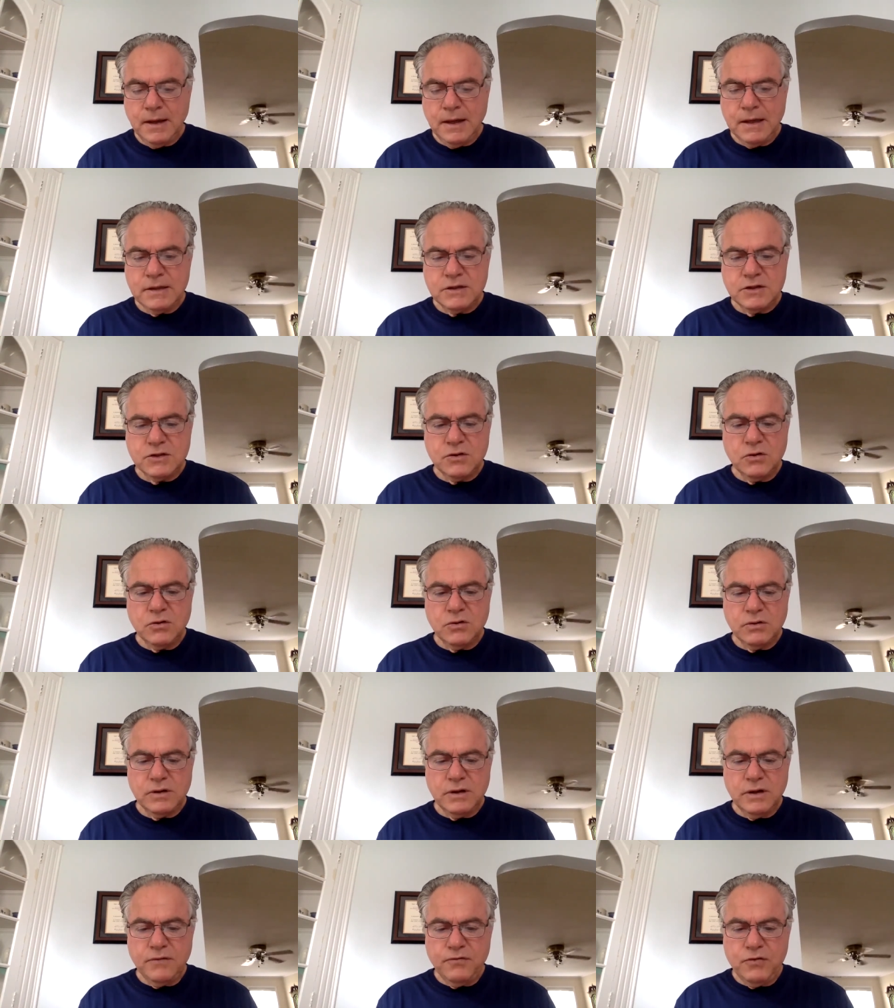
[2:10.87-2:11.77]
And
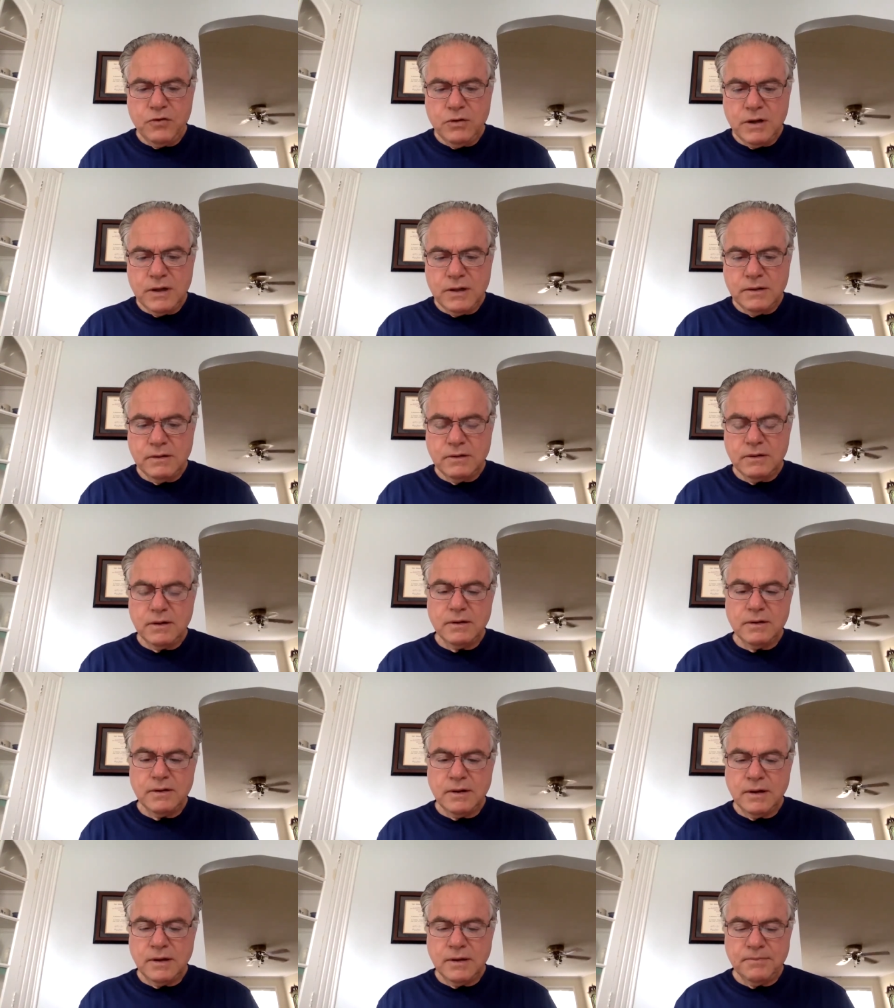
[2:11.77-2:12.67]
so, if you can
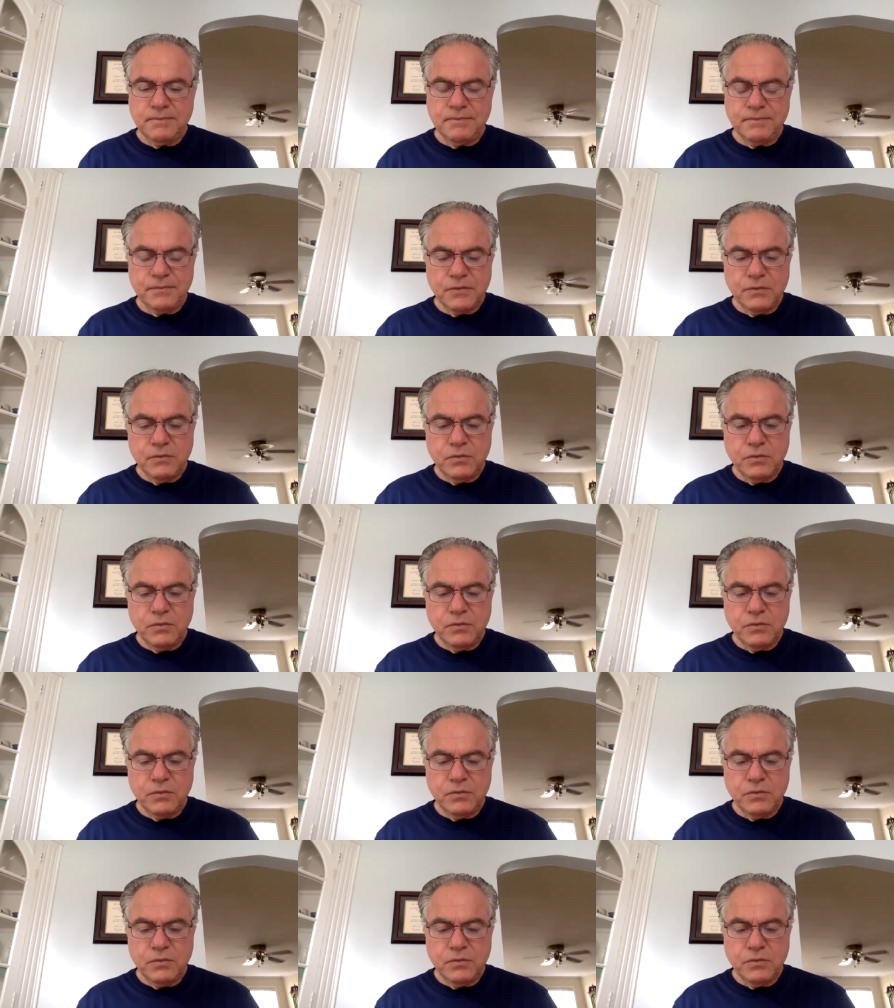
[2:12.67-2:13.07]
um,